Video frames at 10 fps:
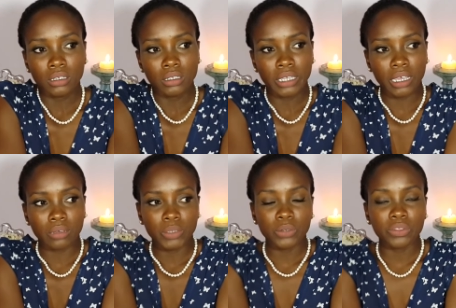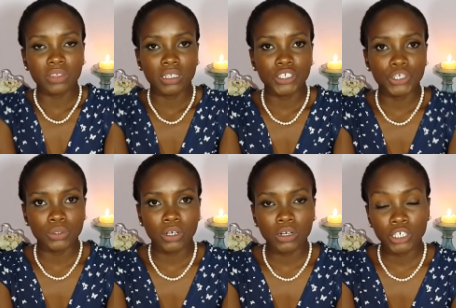Yeah, we don't think that you
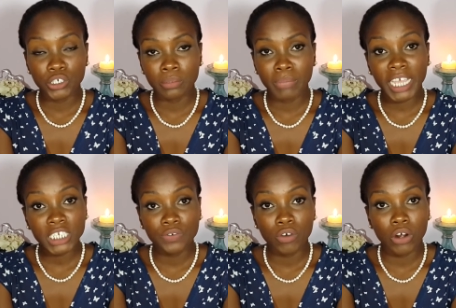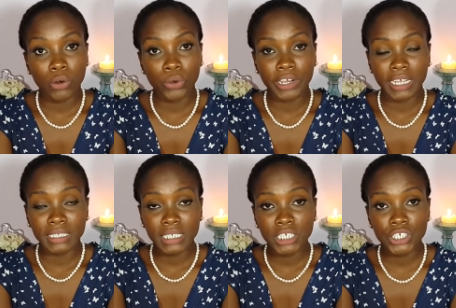are a good match for our
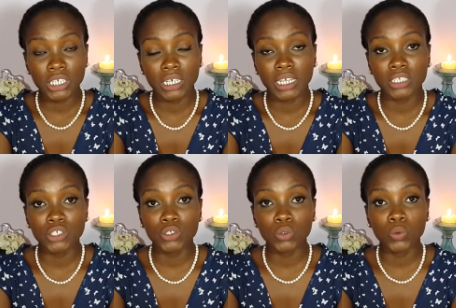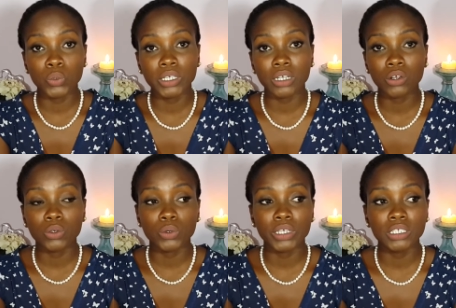organization, and so we are
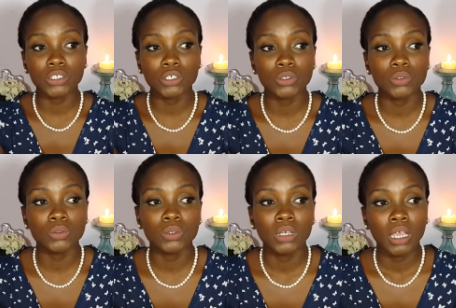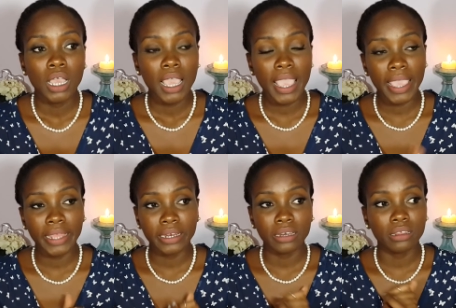going to
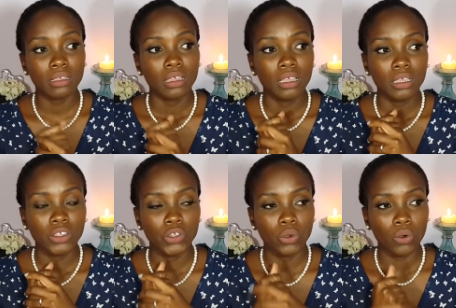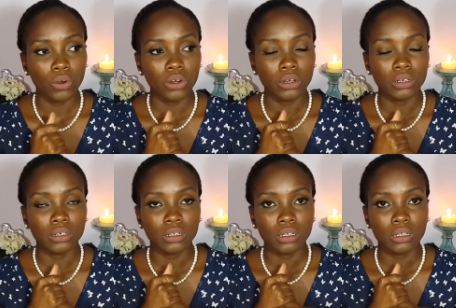end your,